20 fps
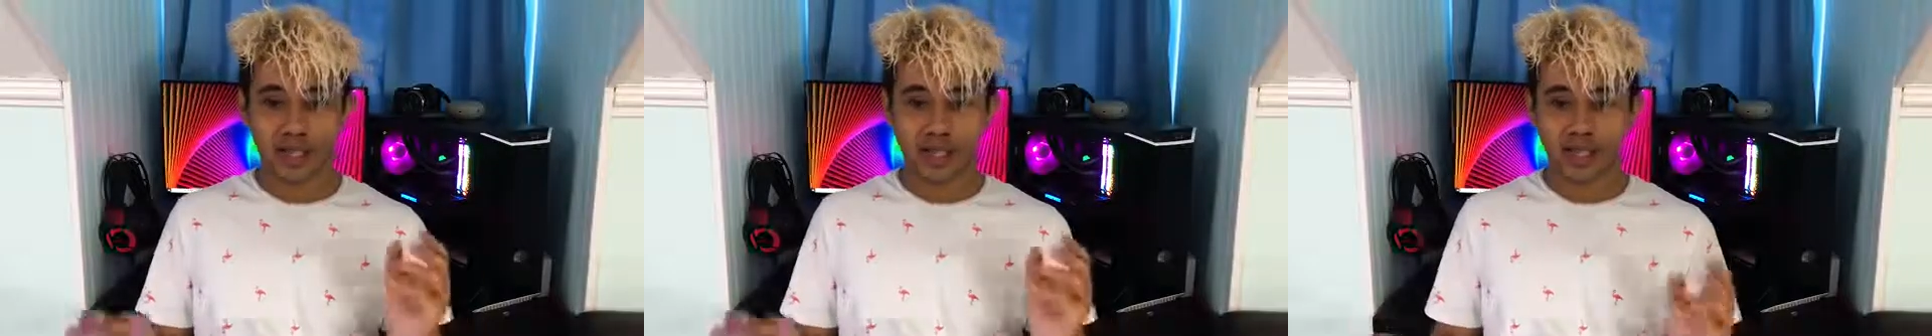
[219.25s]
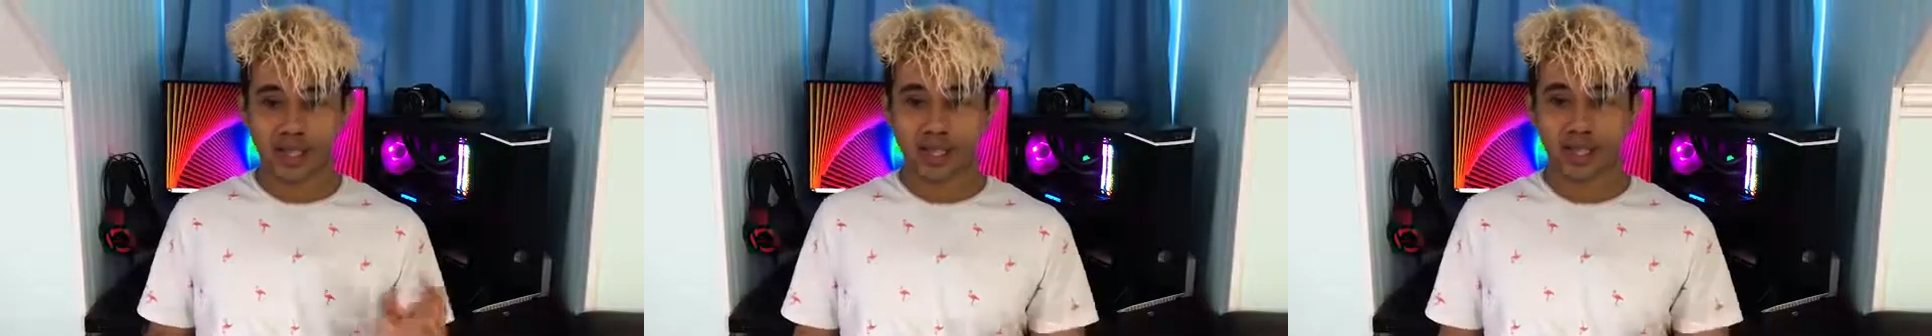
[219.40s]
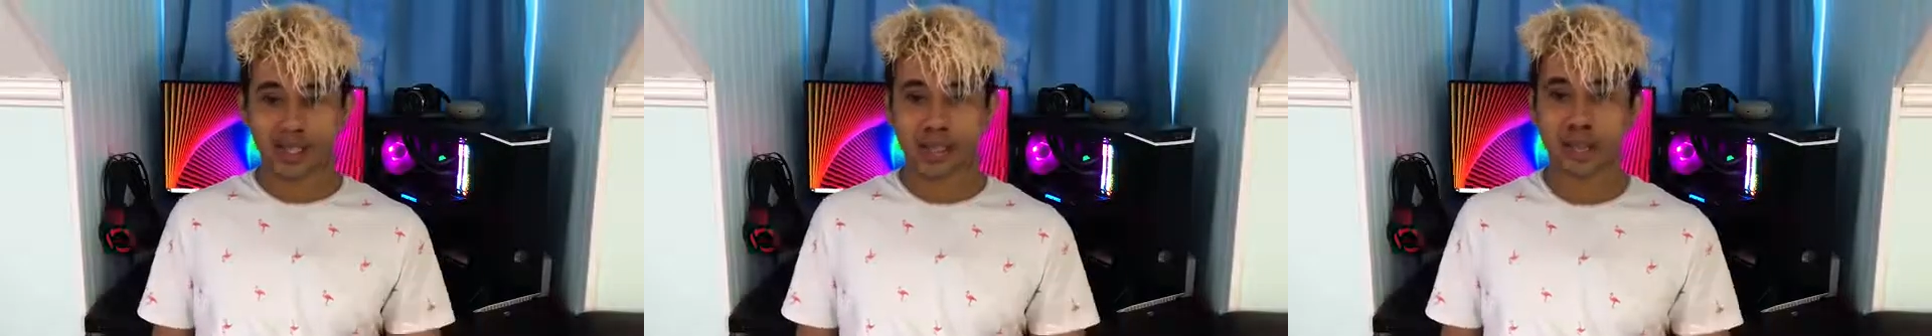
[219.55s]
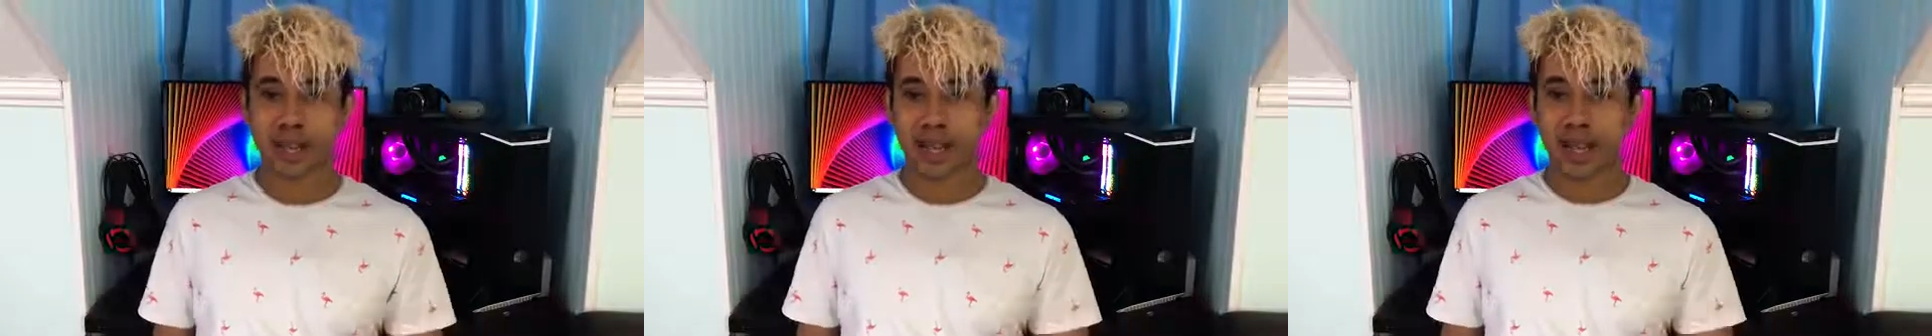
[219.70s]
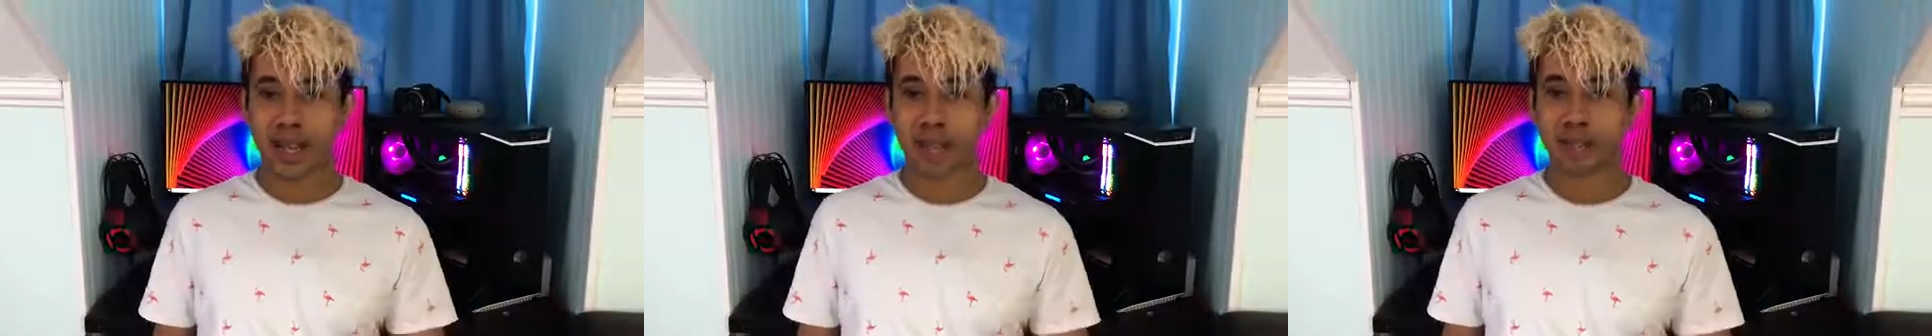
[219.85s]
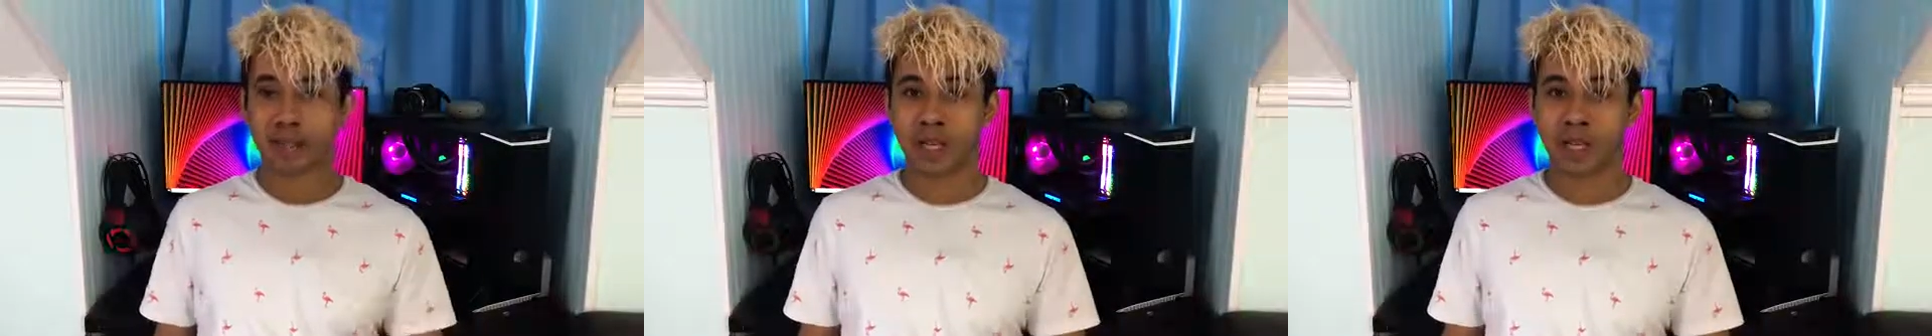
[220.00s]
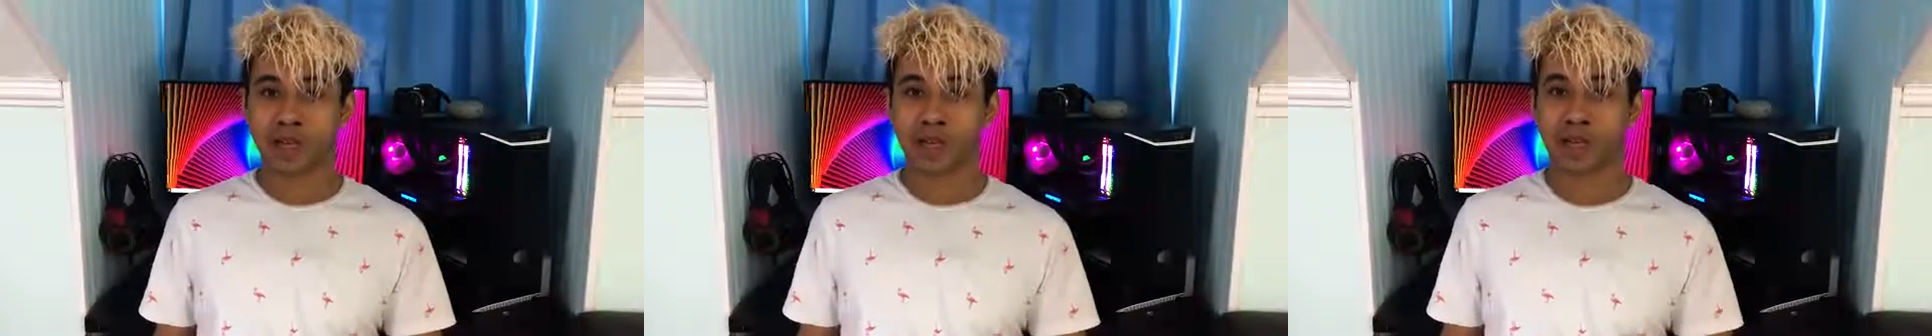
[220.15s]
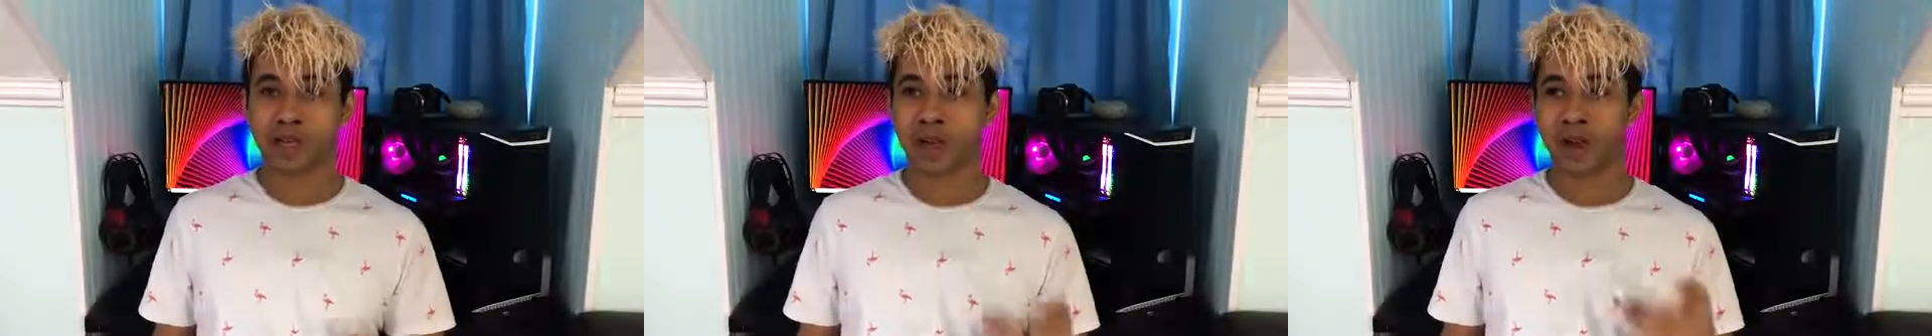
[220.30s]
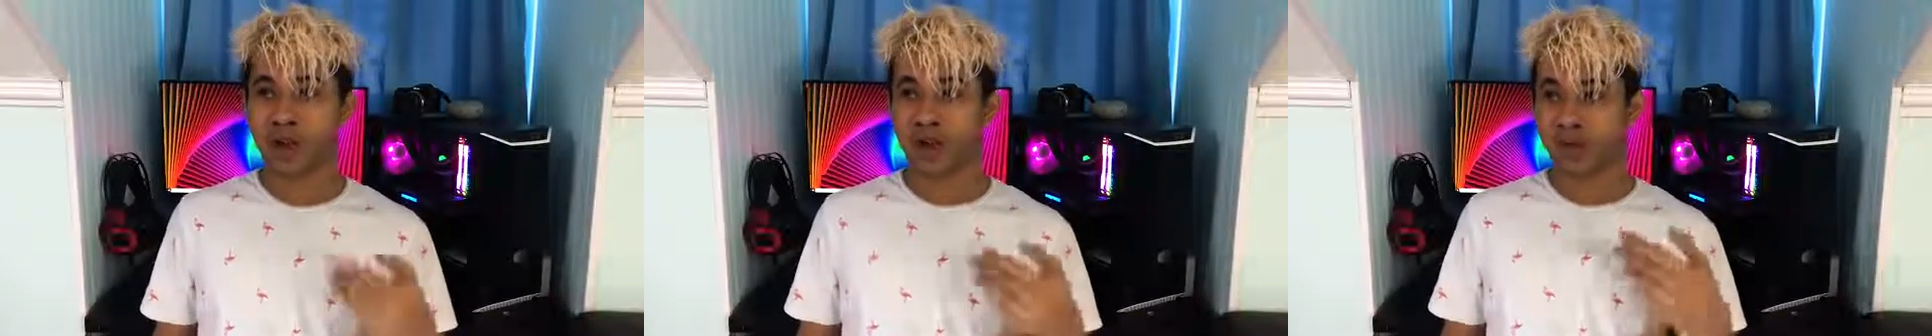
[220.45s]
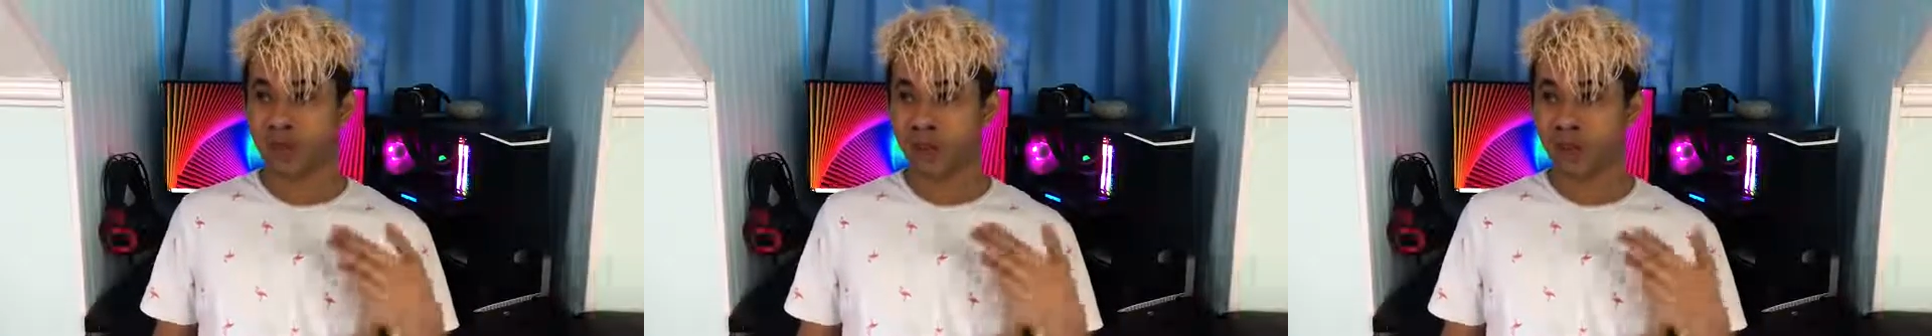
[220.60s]
into my laptop to
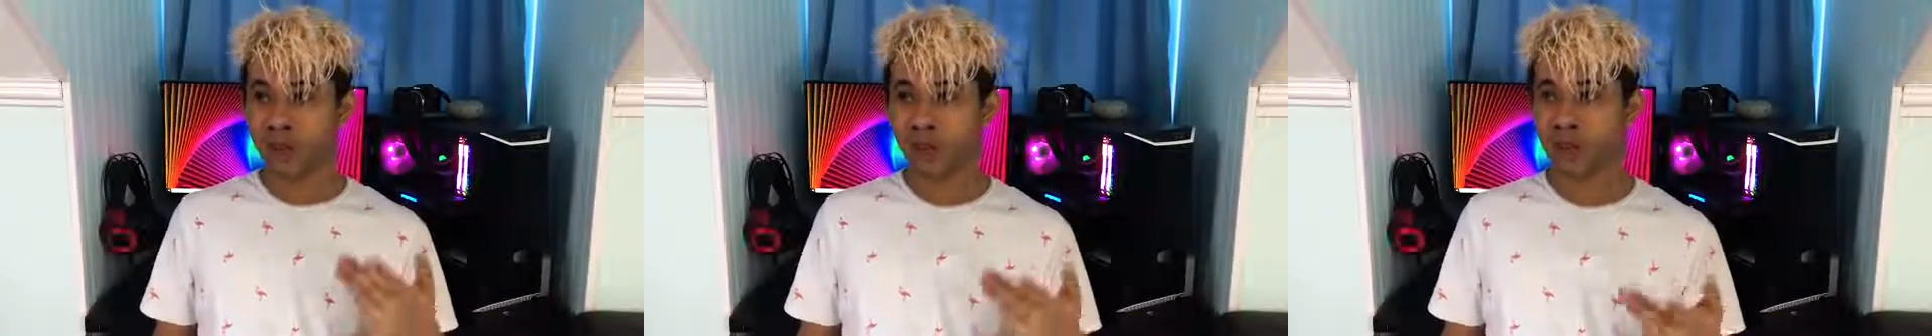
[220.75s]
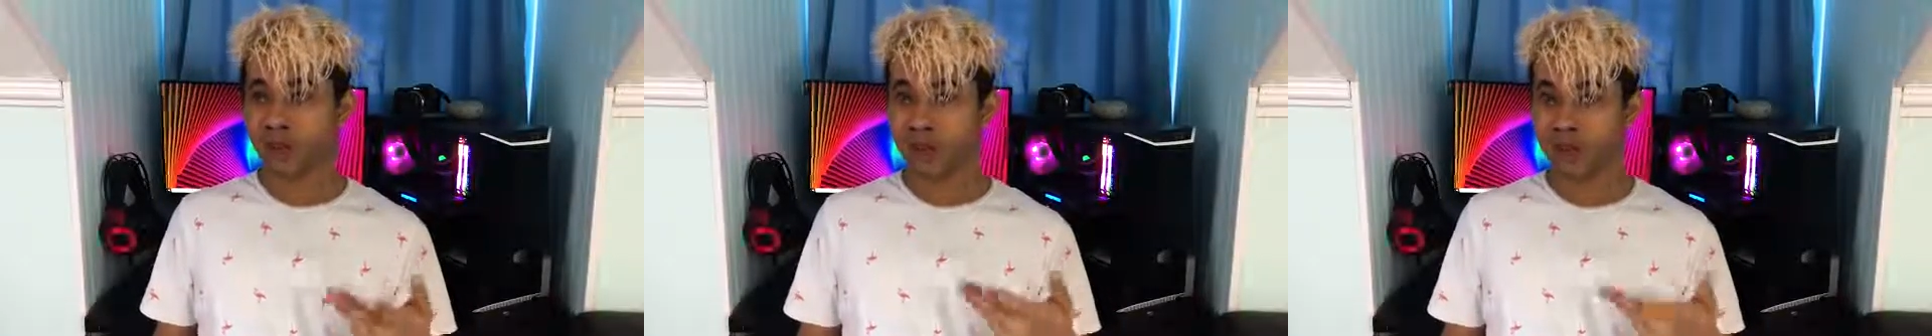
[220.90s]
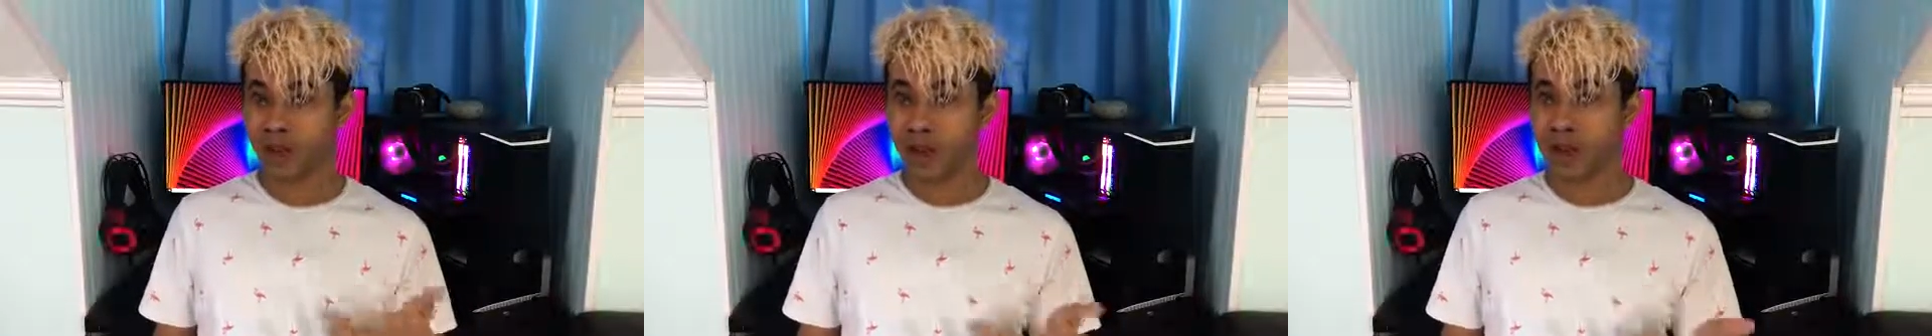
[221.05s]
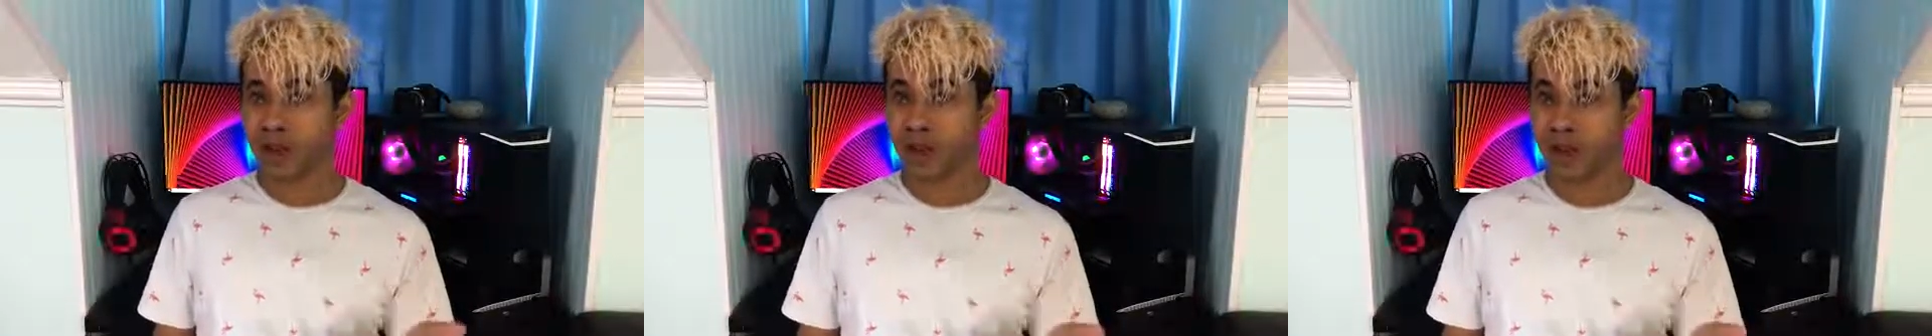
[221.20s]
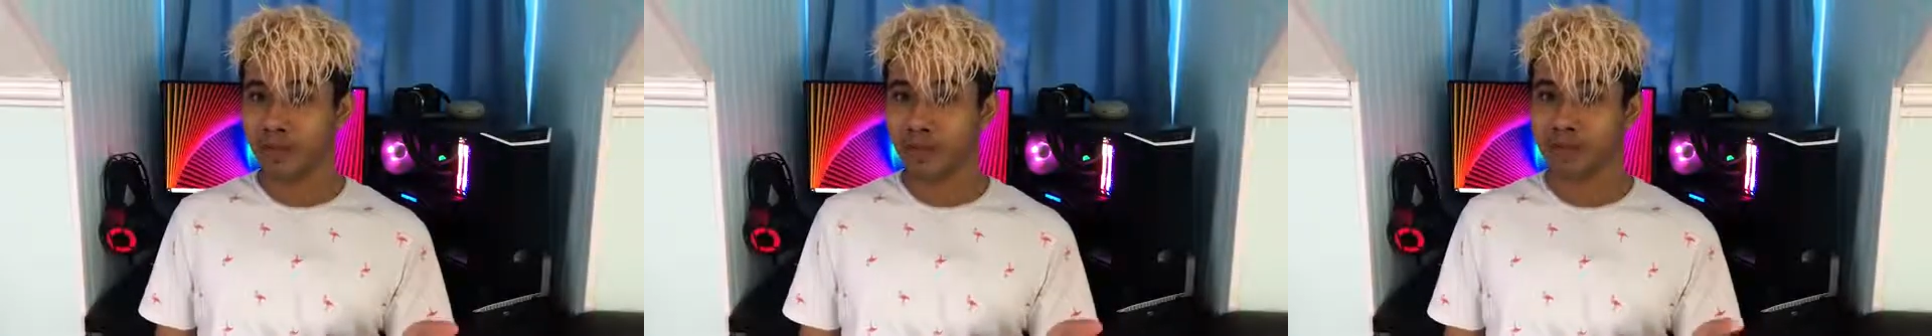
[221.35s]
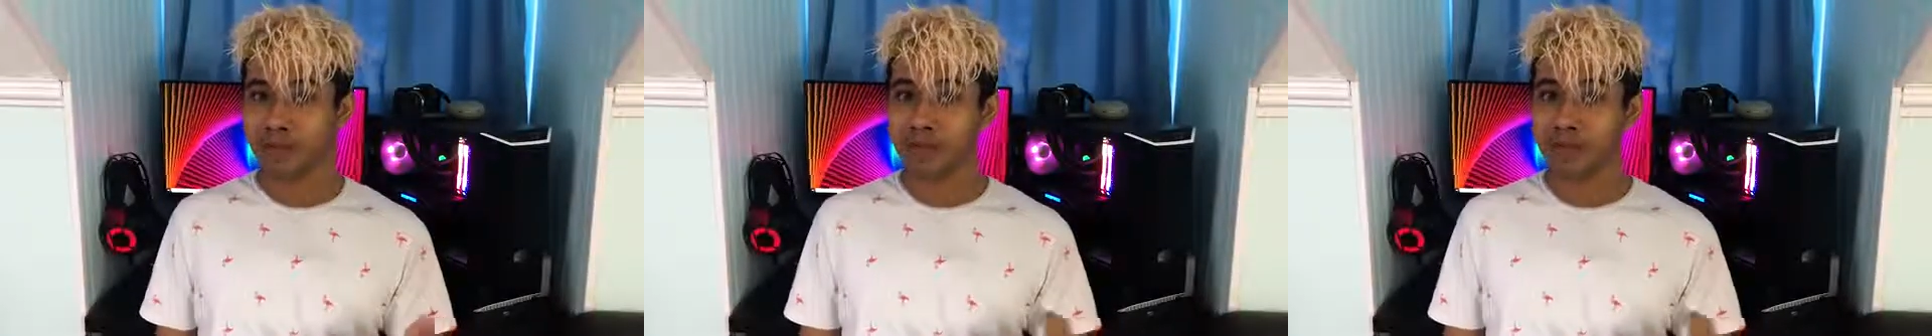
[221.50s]
try to boot it from there.